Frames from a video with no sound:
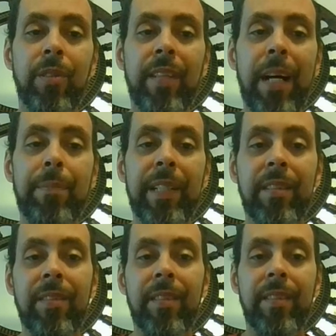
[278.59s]

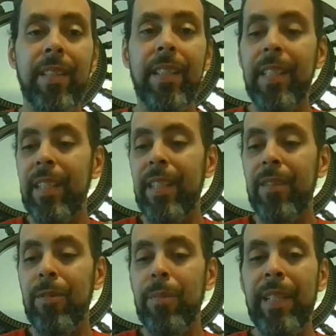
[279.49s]
topics
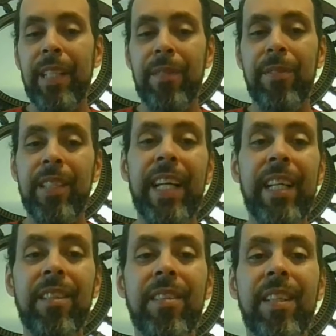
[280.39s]
will be here for
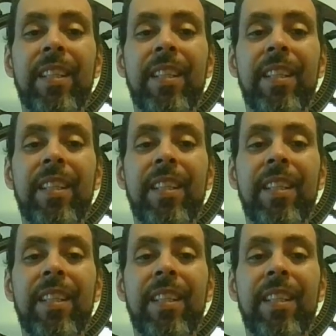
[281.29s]
days,